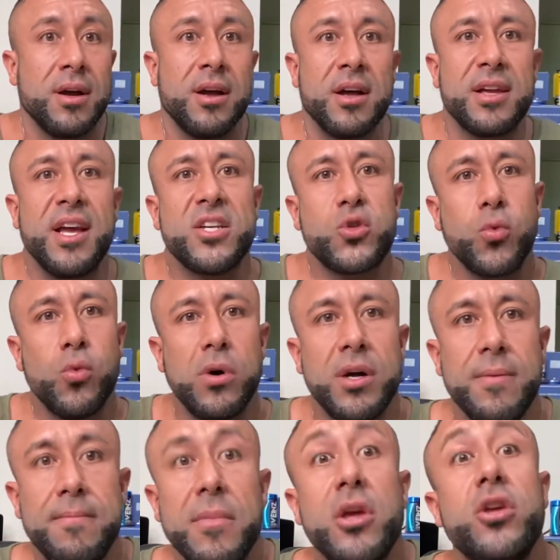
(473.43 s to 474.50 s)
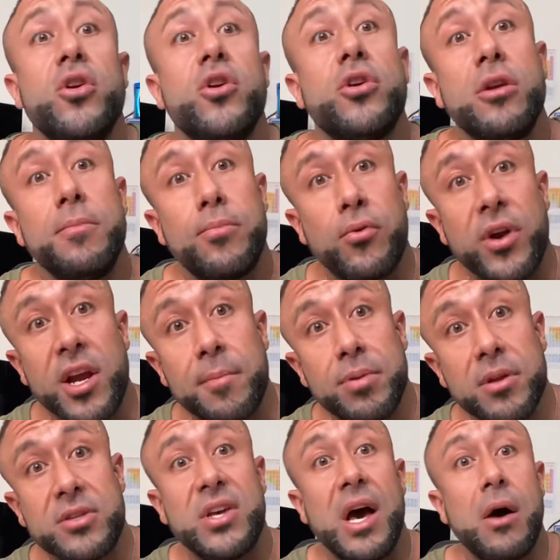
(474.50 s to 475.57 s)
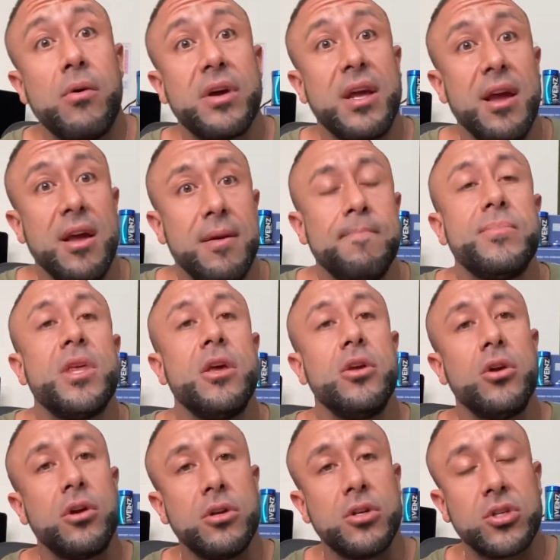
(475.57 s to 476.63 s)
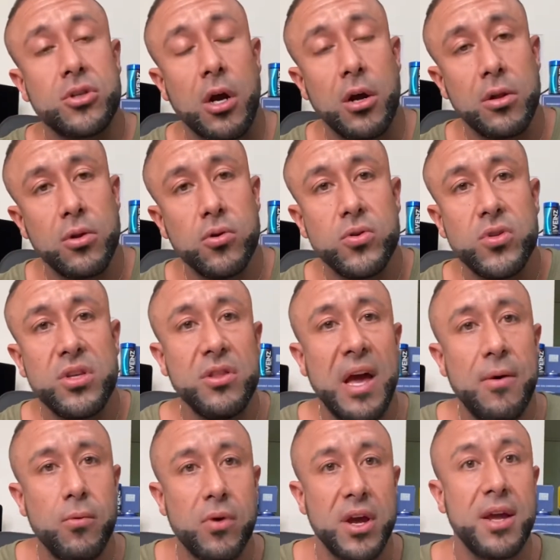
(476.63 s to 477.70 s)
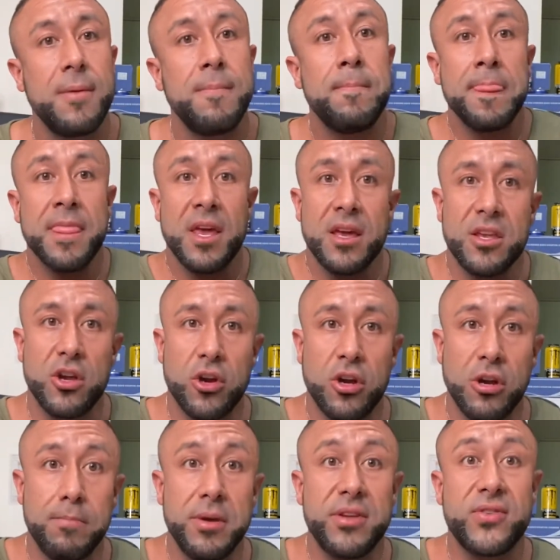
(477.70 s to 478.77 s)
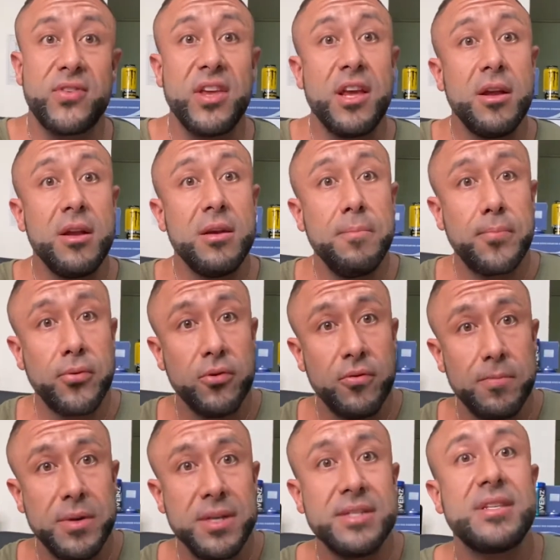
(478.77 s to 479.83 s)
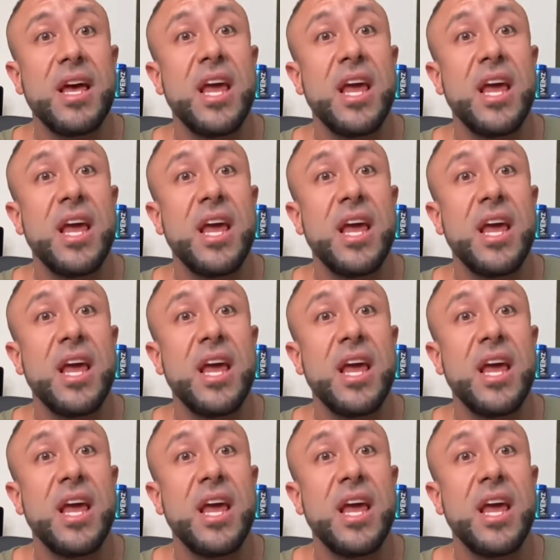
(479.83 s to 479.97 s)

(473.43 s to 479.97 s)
Guess what? You're gonna break plateau again. You're gonna start losing that weight. You're gonna be seeing improvements,